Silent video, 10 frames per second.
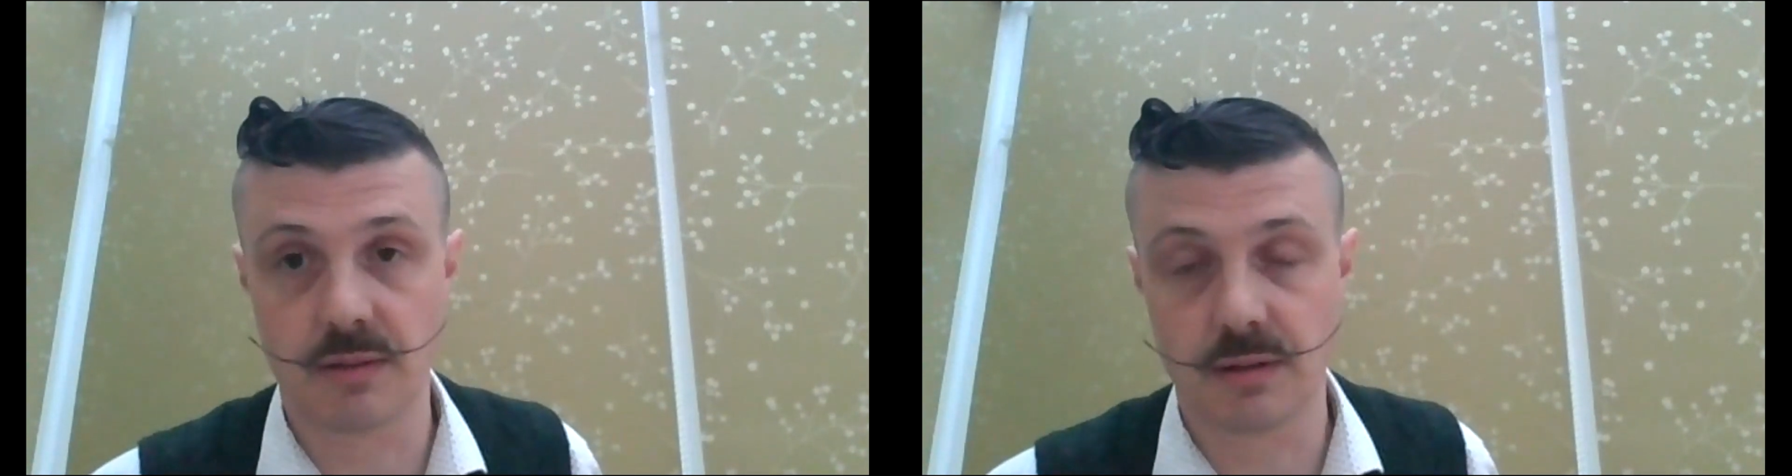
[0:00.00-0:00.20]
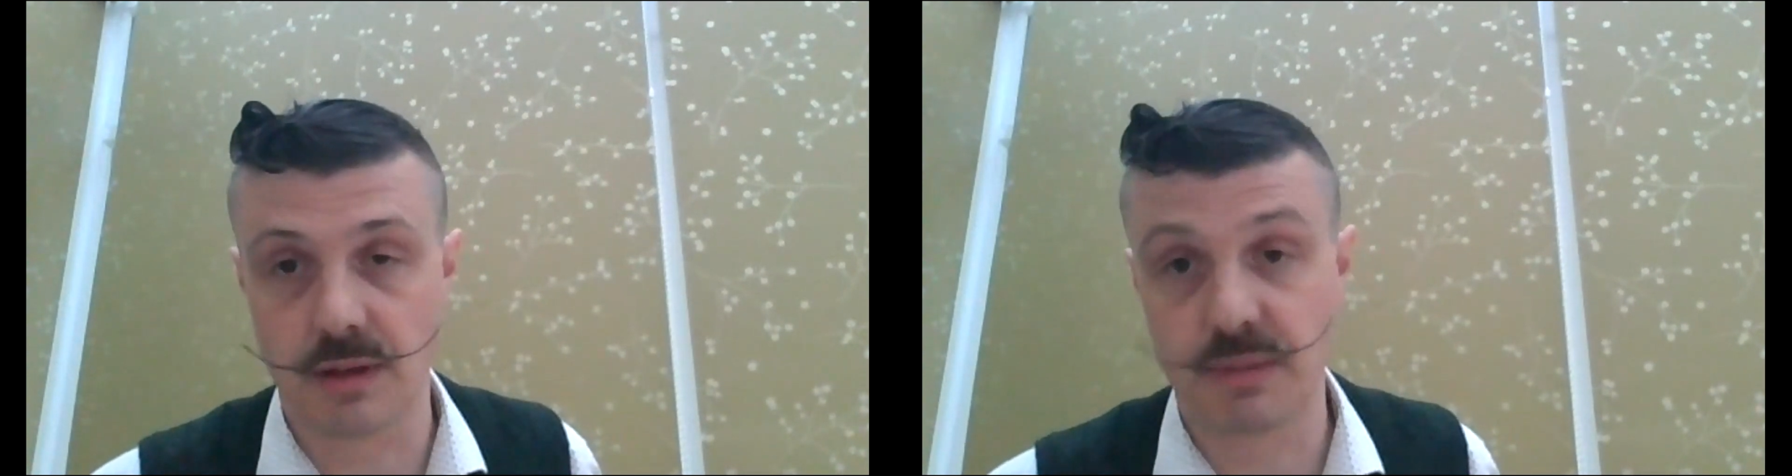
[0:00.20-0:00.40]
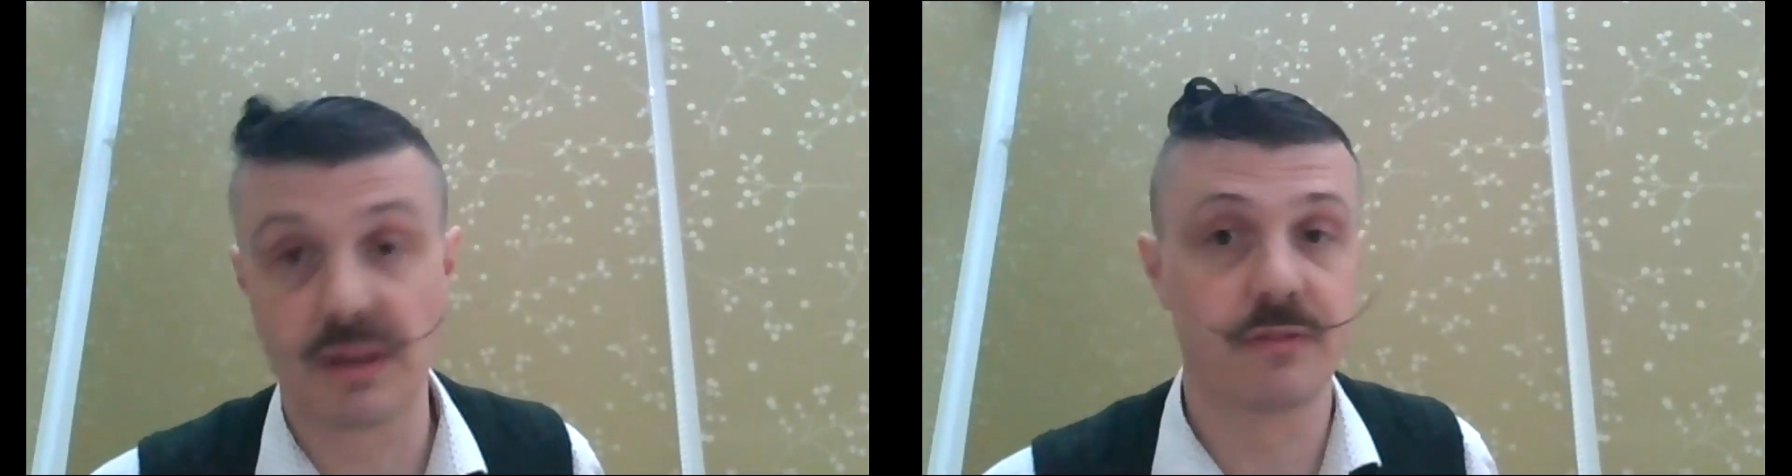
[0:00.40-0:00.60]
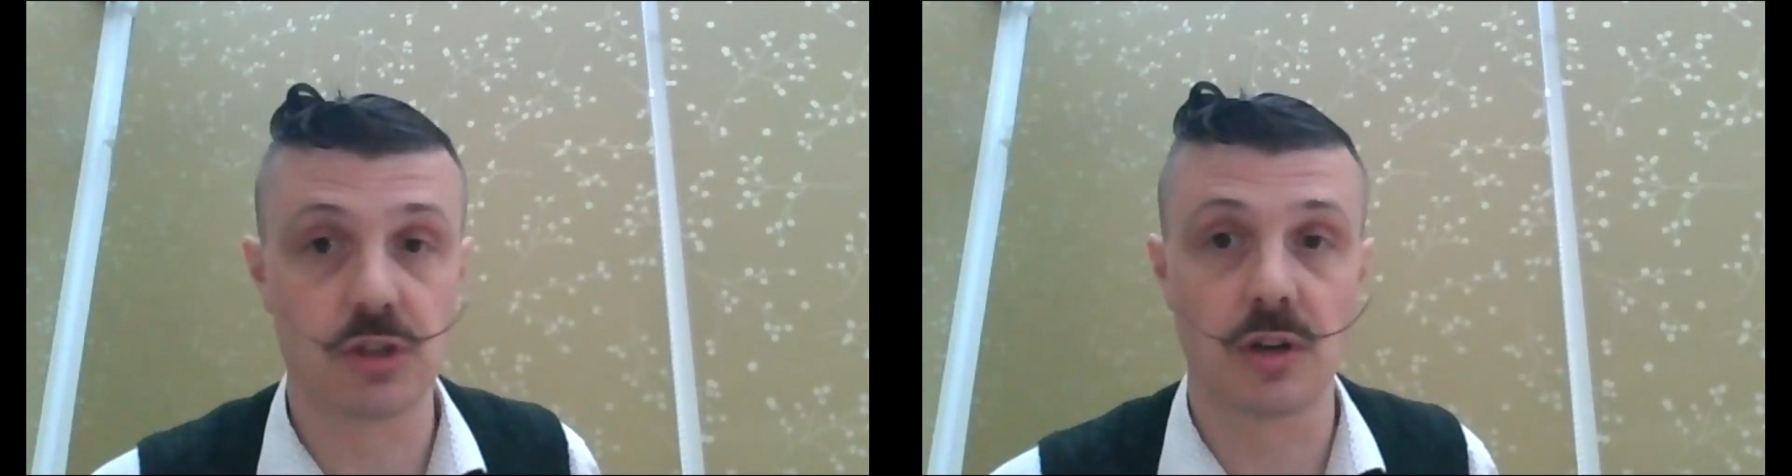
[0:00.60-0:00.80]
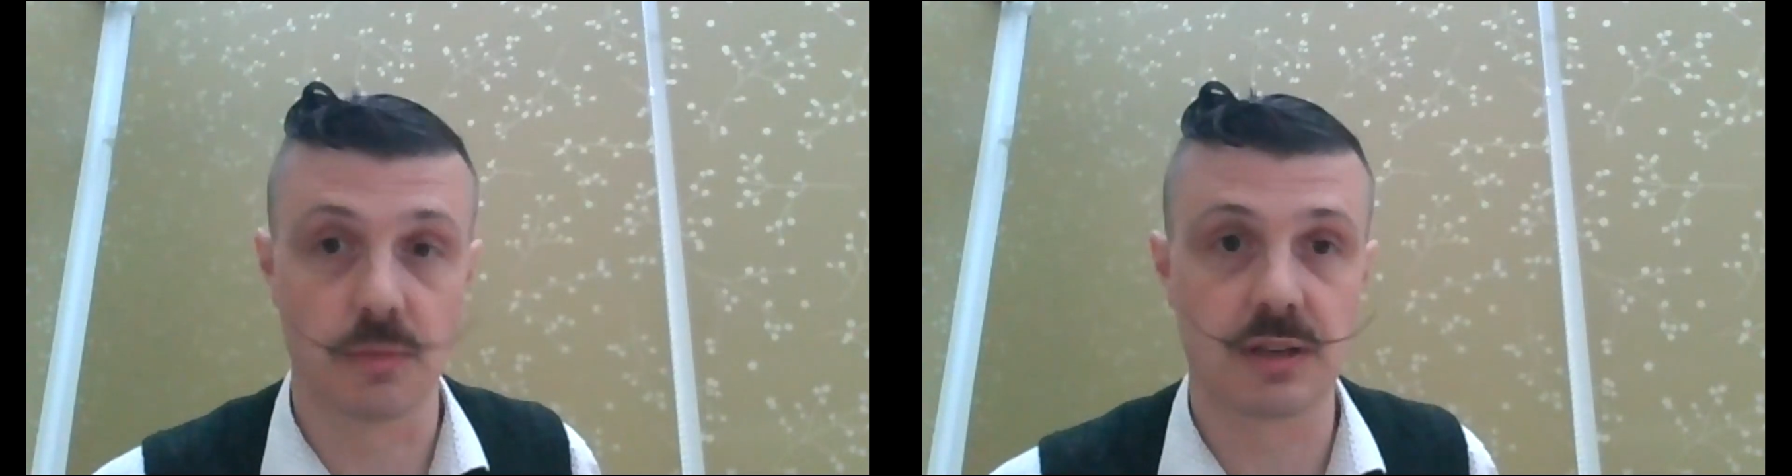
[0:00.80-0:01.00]
a bit of a
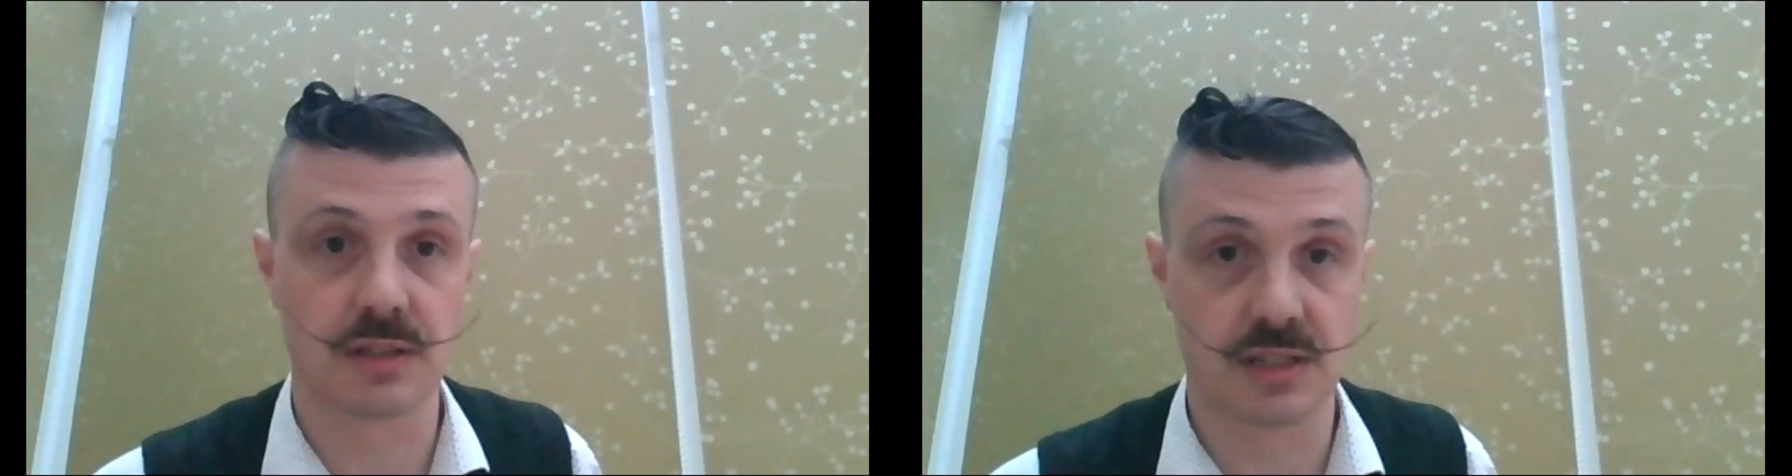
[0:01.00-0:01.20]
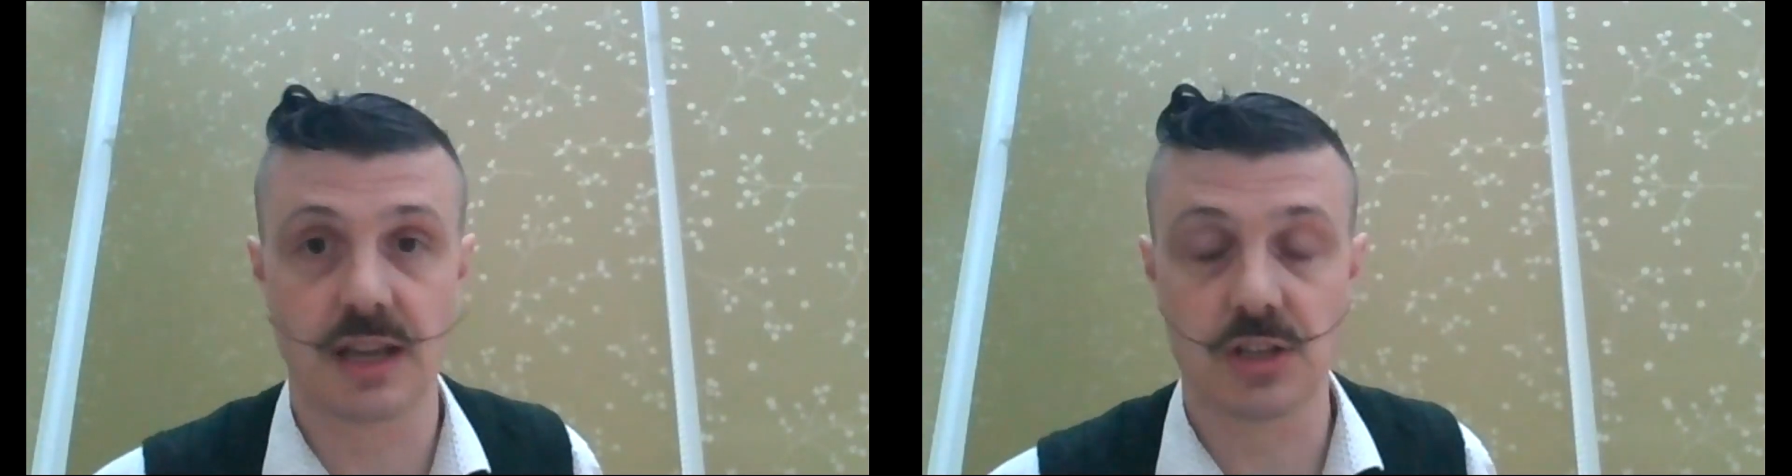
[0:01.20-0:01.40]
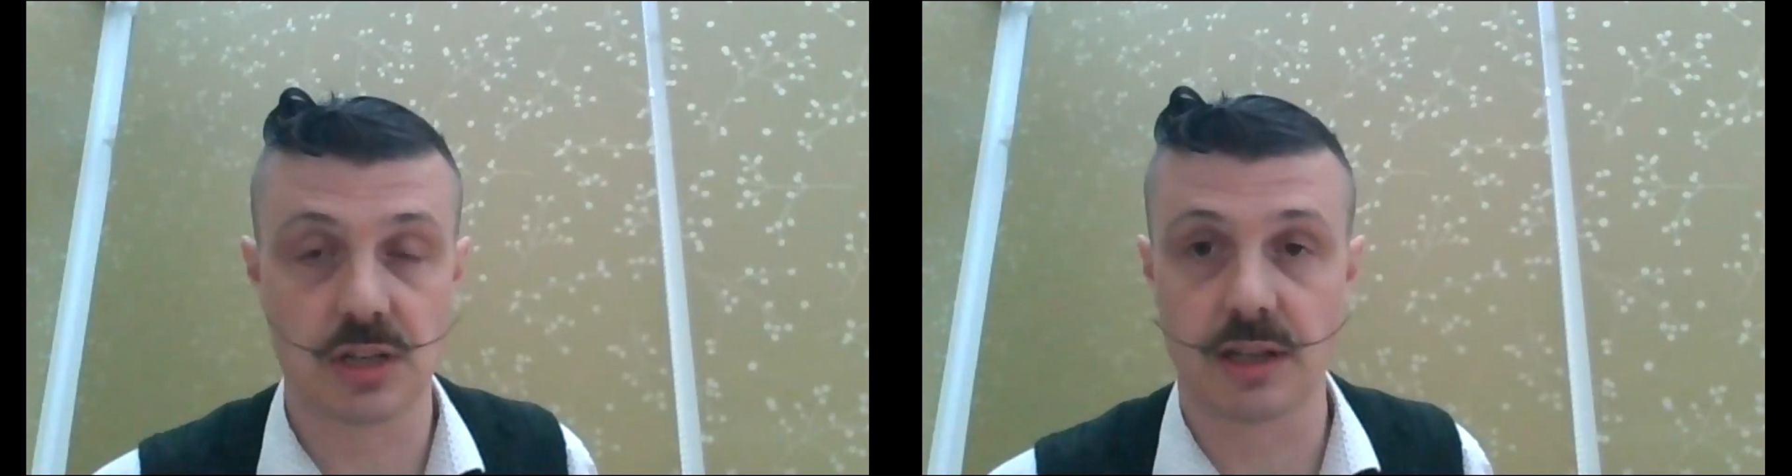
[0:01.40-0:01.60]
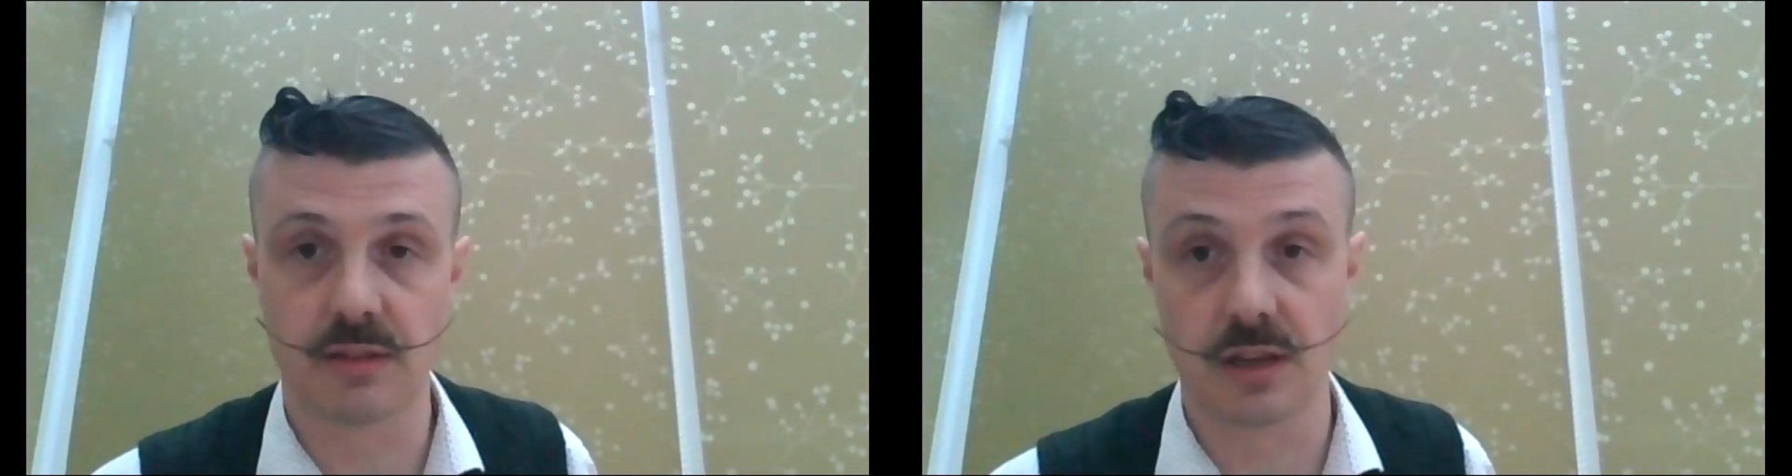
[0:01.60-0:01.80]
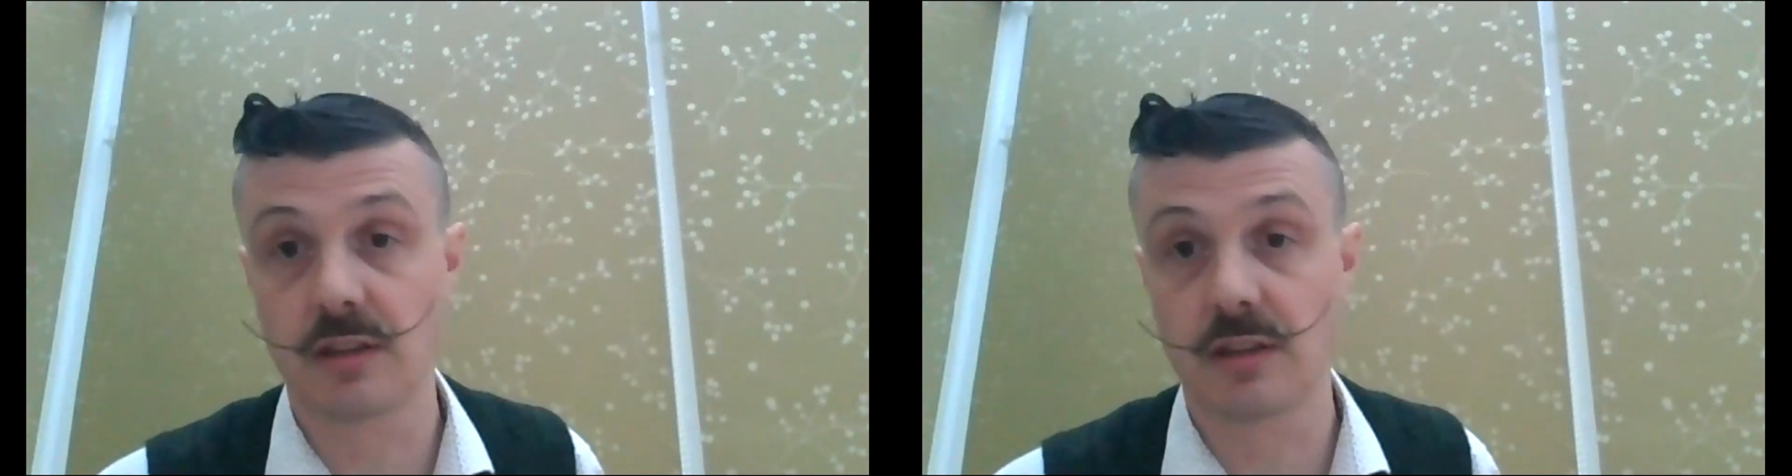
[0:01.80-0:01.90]
joke because essentially